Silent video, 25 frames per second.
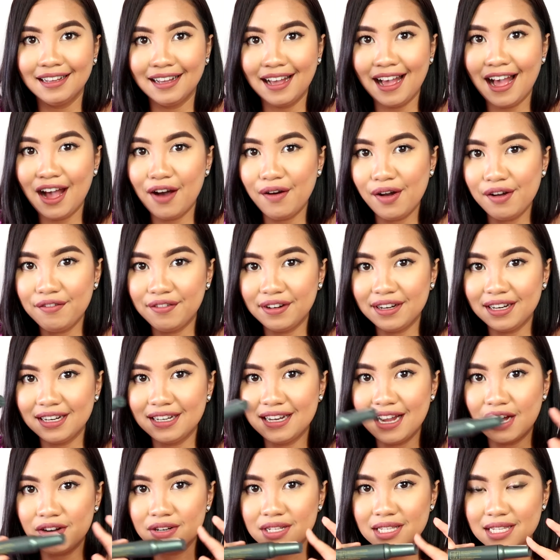However, the
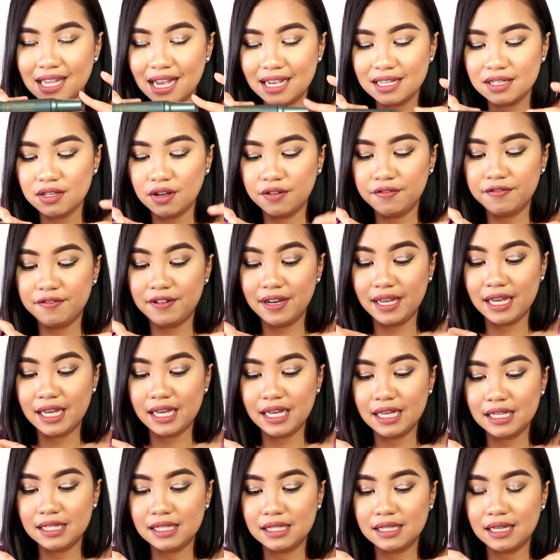downsides of
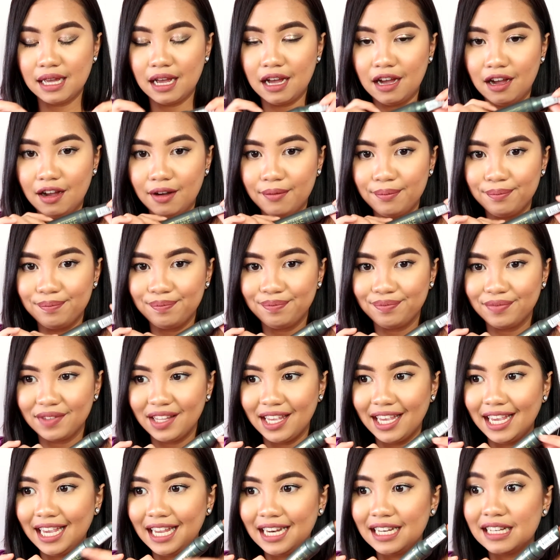this,
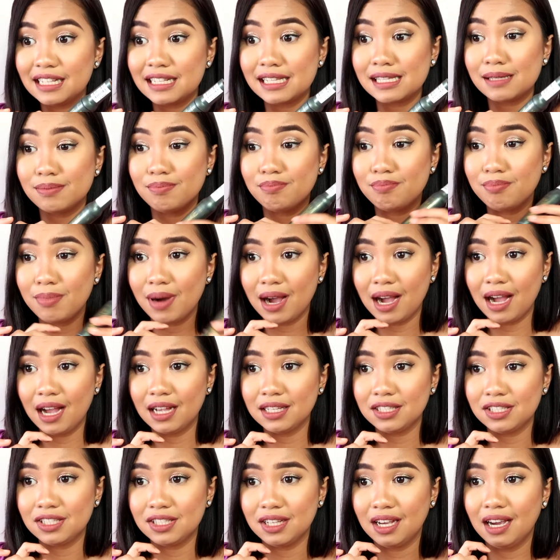it's
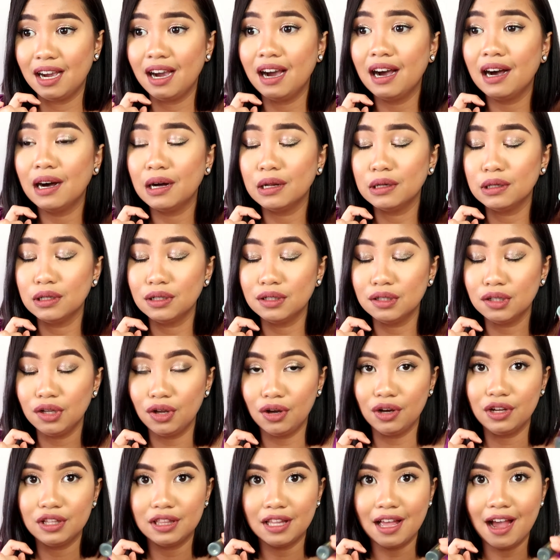much a
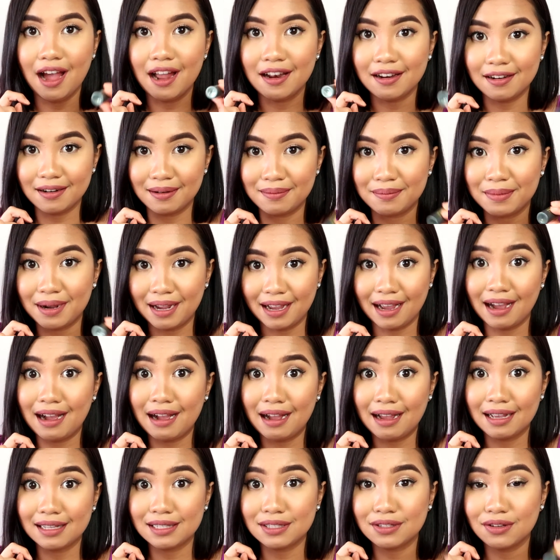lot under my
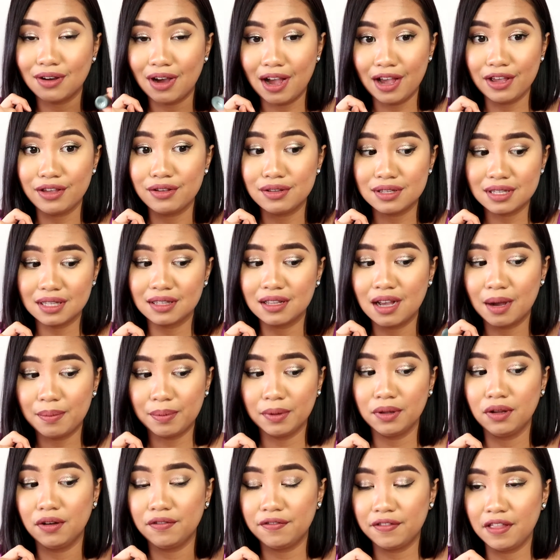eyes. So I use it a
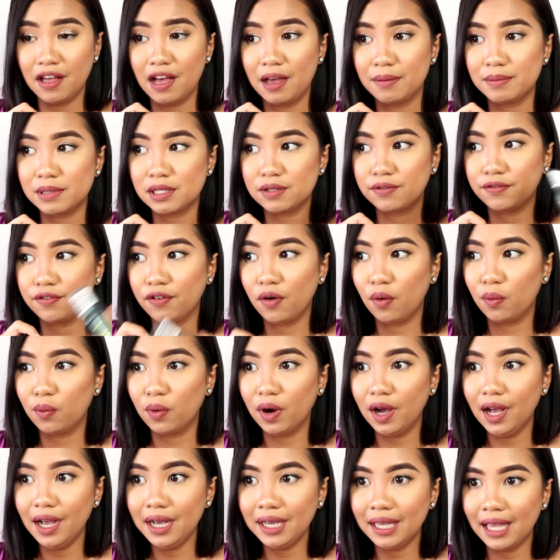couple of times for
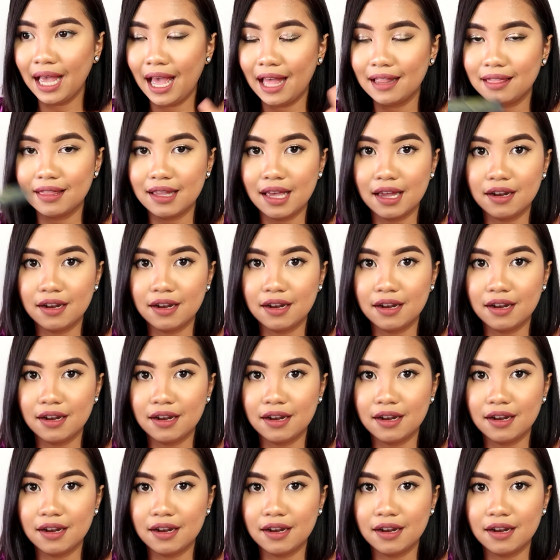work. At the